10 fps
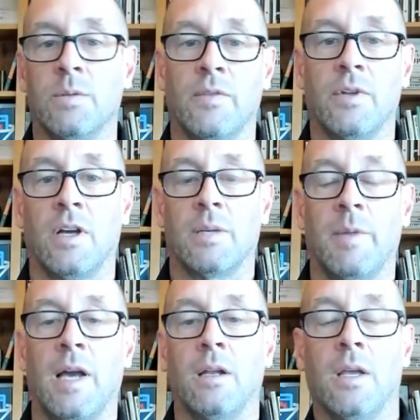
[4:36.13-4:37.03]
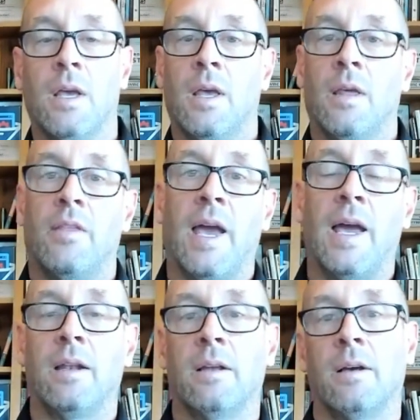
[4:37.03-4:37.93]
We've talked about
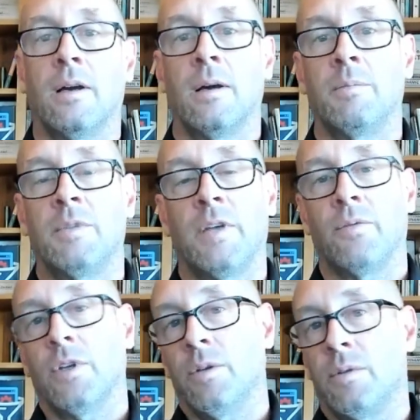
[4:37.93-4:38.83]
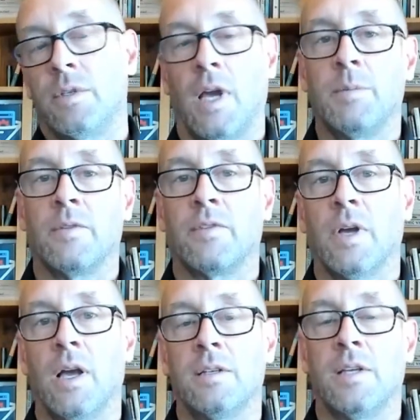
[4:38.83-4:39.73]
that, different types of
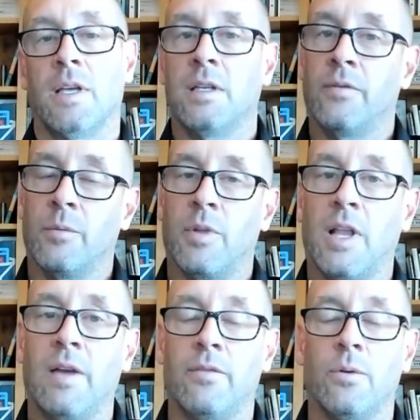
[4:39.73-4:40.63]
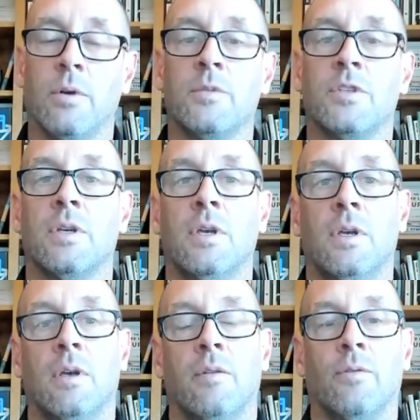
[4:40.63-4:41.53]
content and different platforms
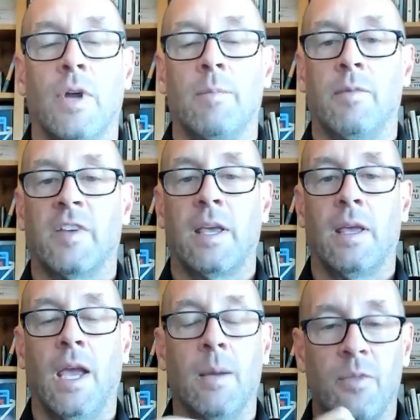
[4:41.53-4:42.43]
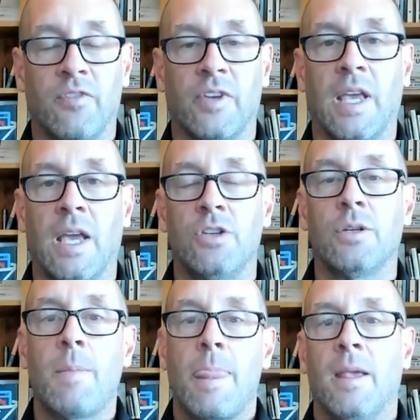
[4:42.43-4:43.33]
for
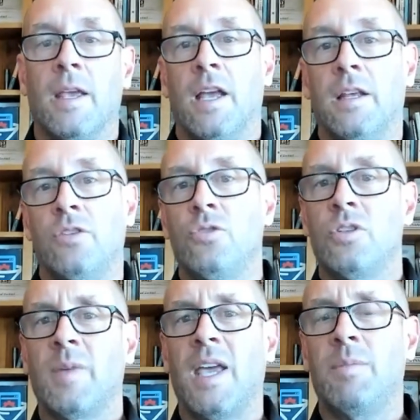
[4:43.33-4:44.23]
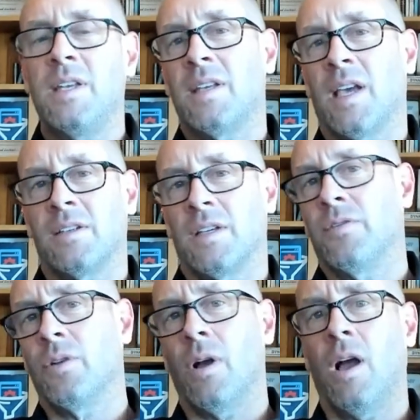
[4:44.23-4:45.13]
amplification, and then do some A/B testing.
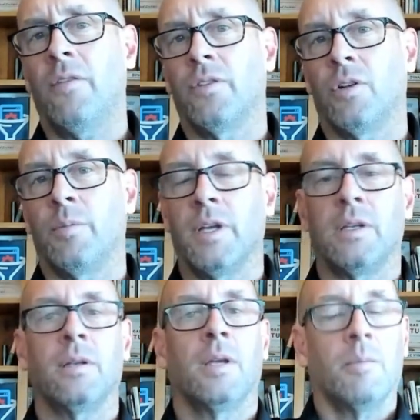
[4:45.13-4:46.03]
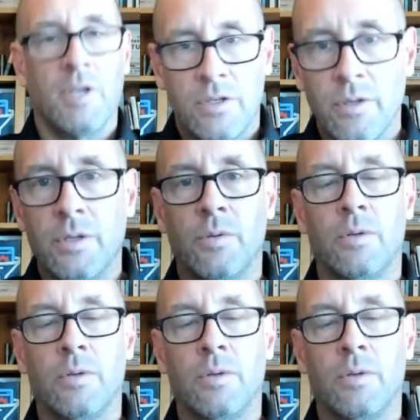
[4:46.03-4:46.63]
If you're off a little bit, make sure